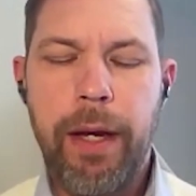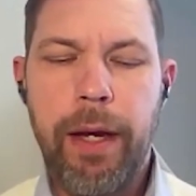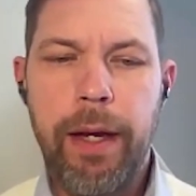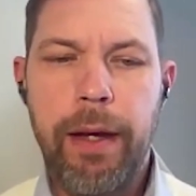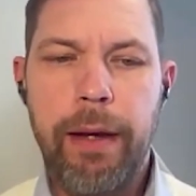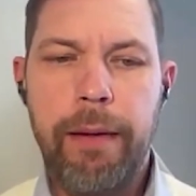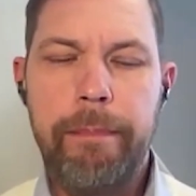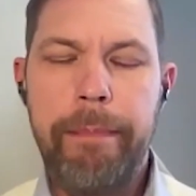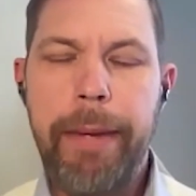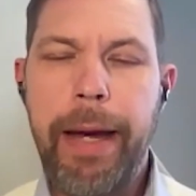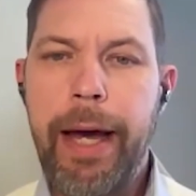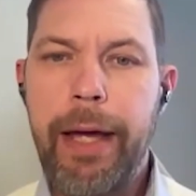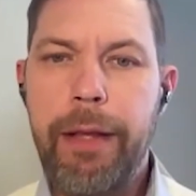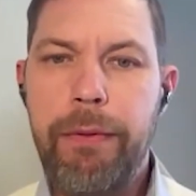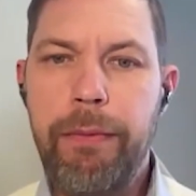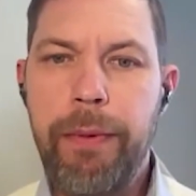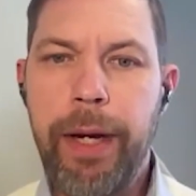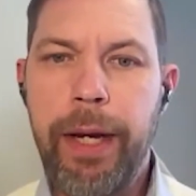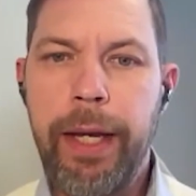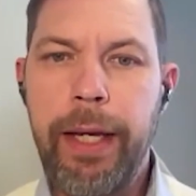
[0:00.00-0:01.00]
uh,
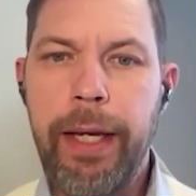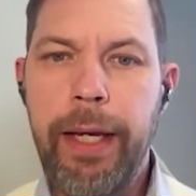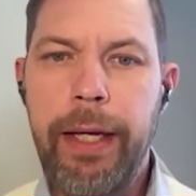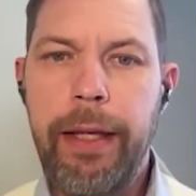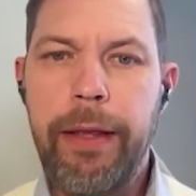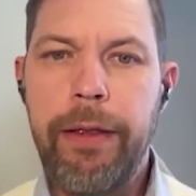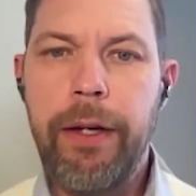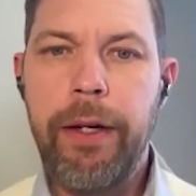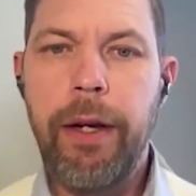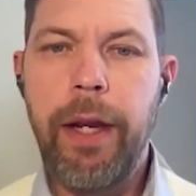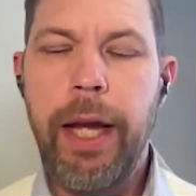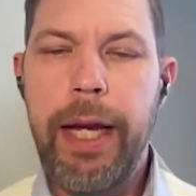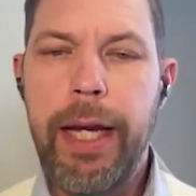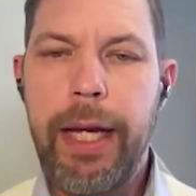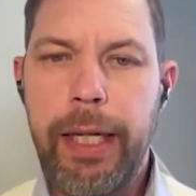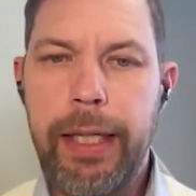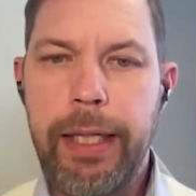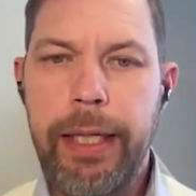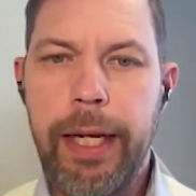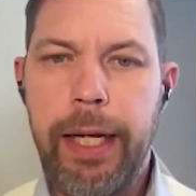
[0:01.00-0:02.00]
pathway in the
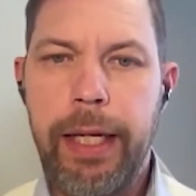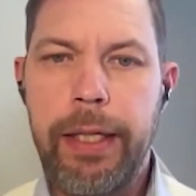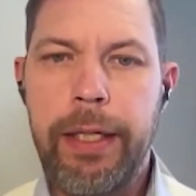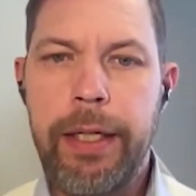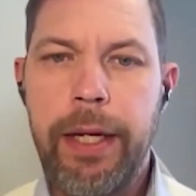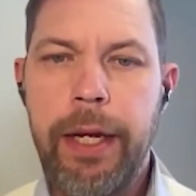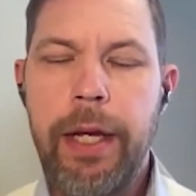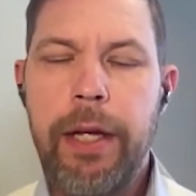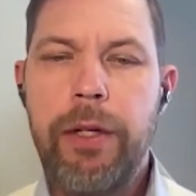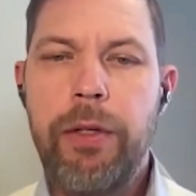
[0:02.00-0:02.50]
glial cells.